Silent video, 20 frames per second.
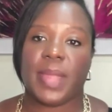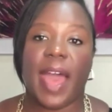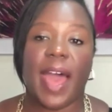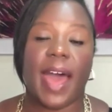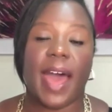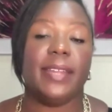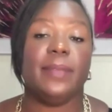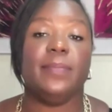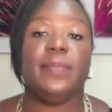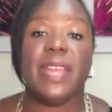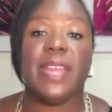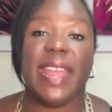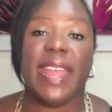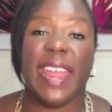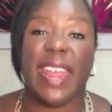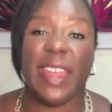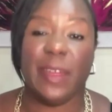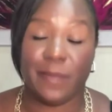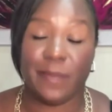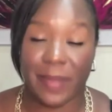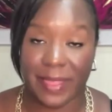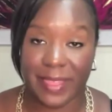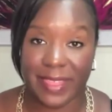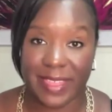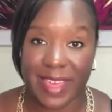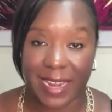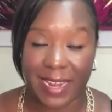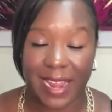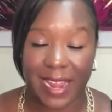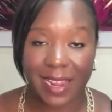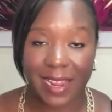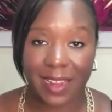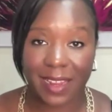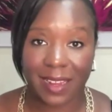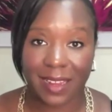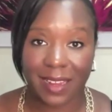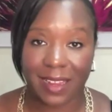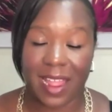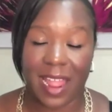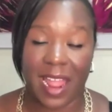how to be empathetic
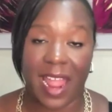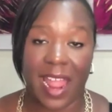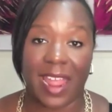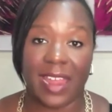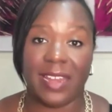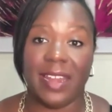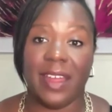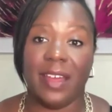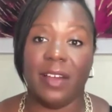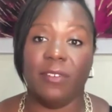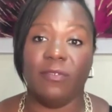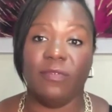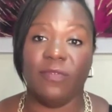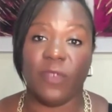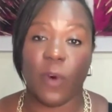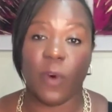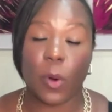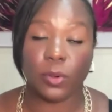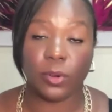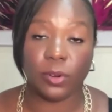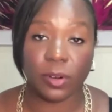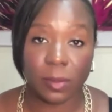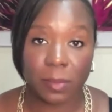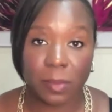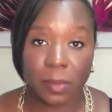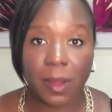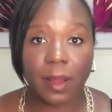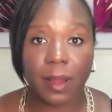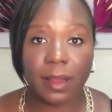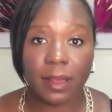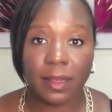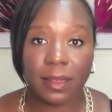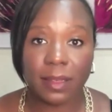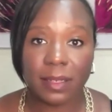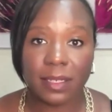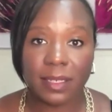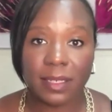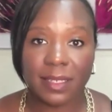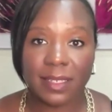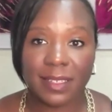and vulnerable,
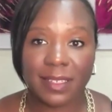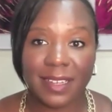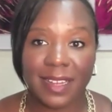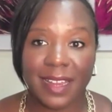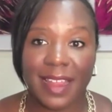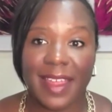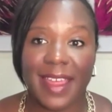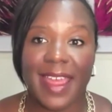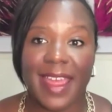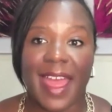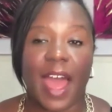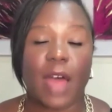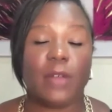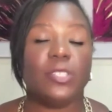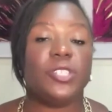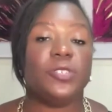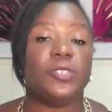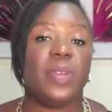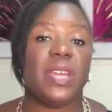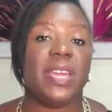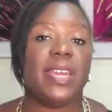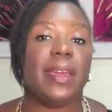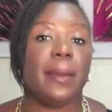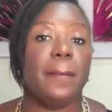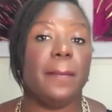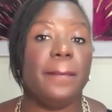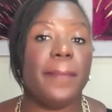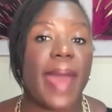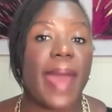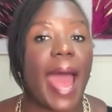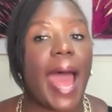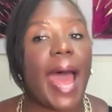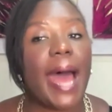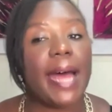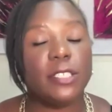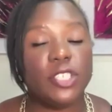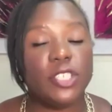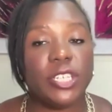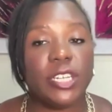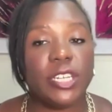how to be
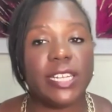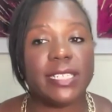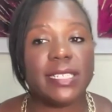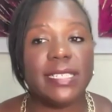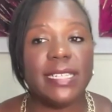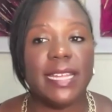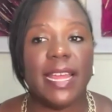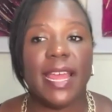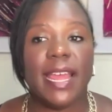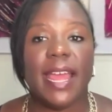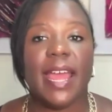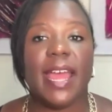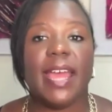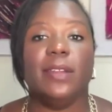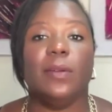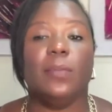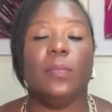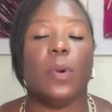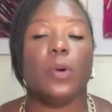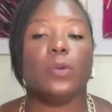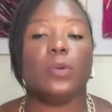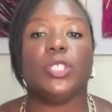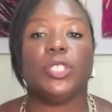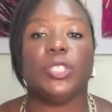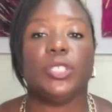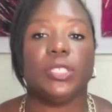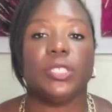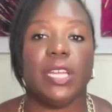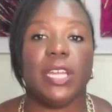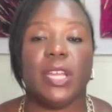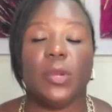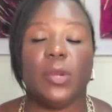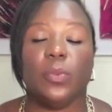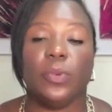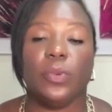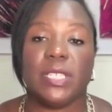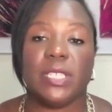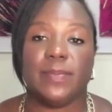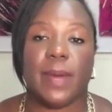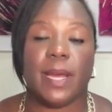compassionate and emotionally
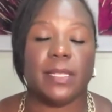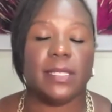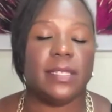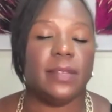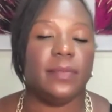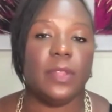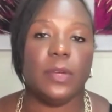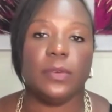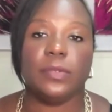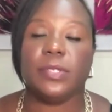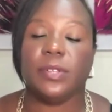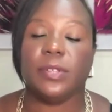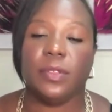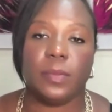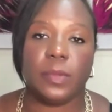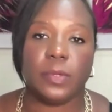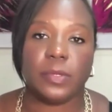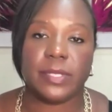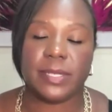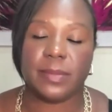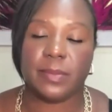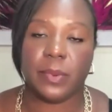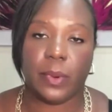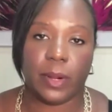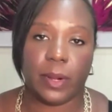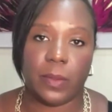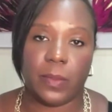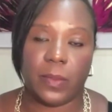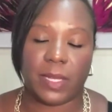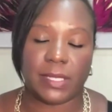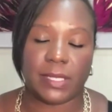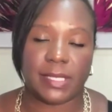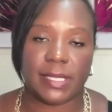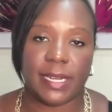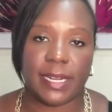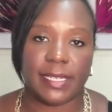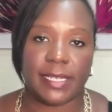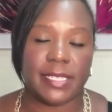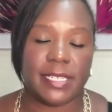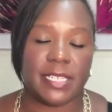responsive. Those are the most important ones
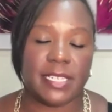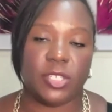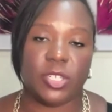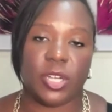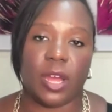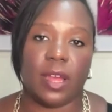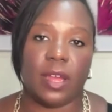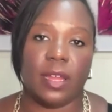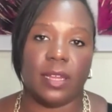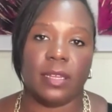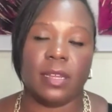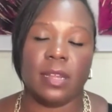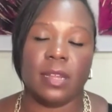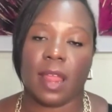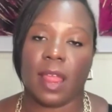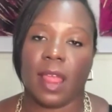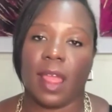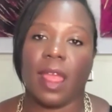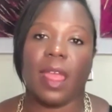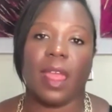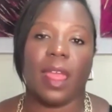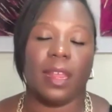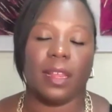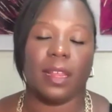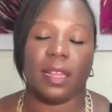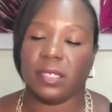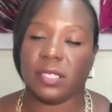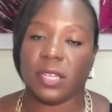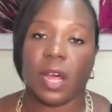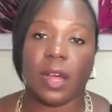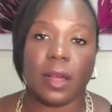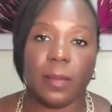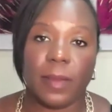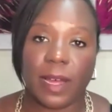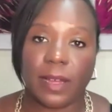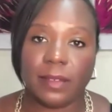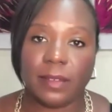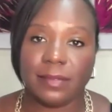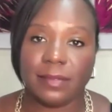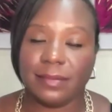that I teach on and can talk
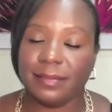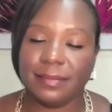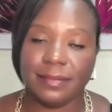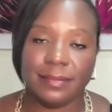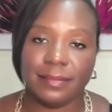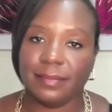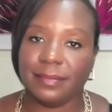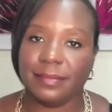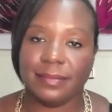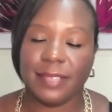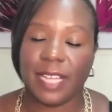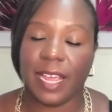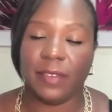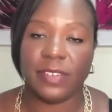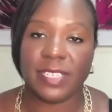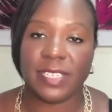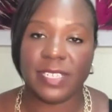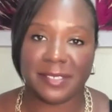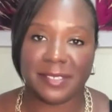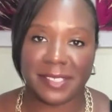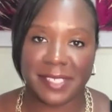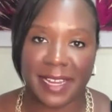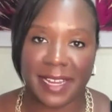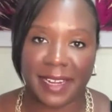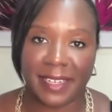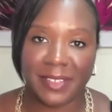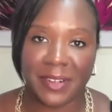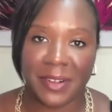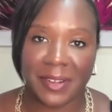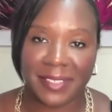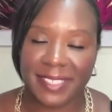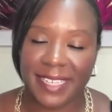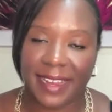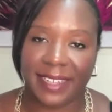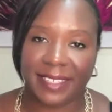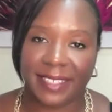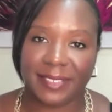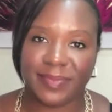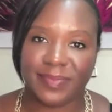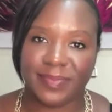about every single day, all
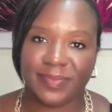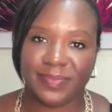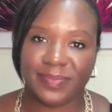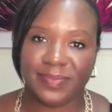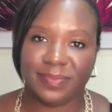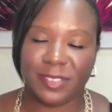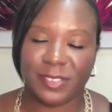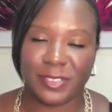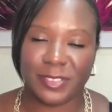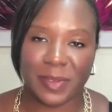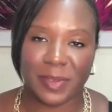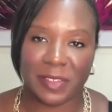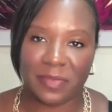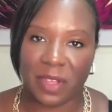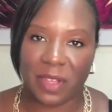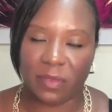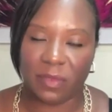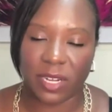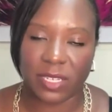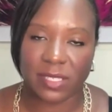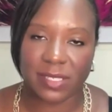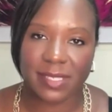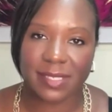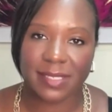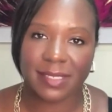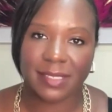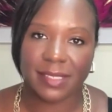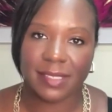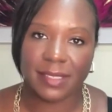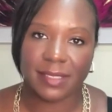day. Those are my favorites.